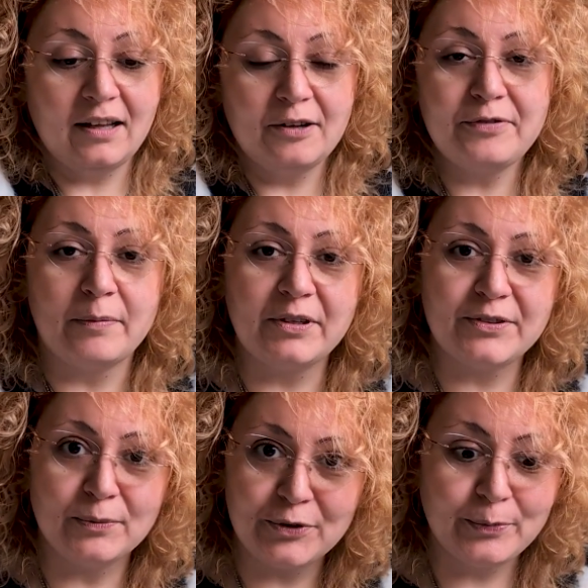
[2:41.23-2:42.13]
family is
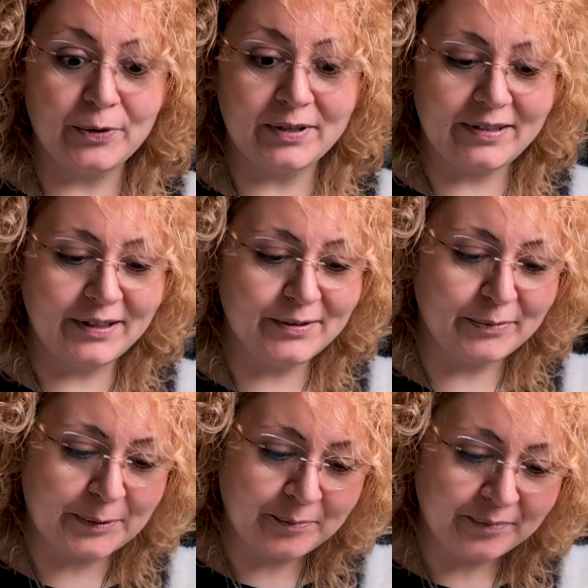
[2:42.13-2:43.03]
the most important thing to
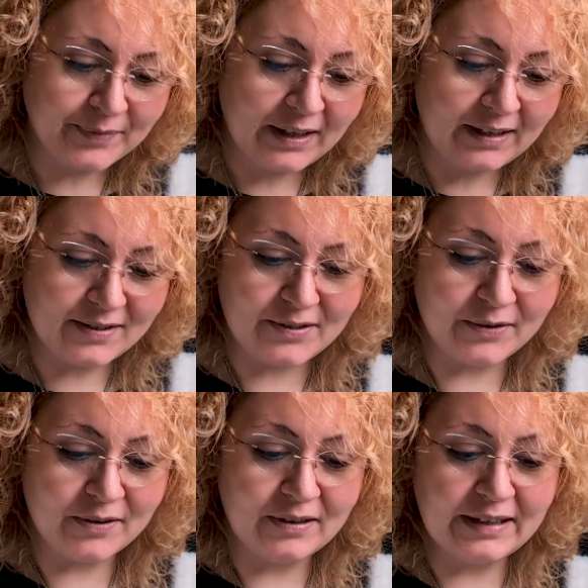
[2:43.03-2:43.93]
me. So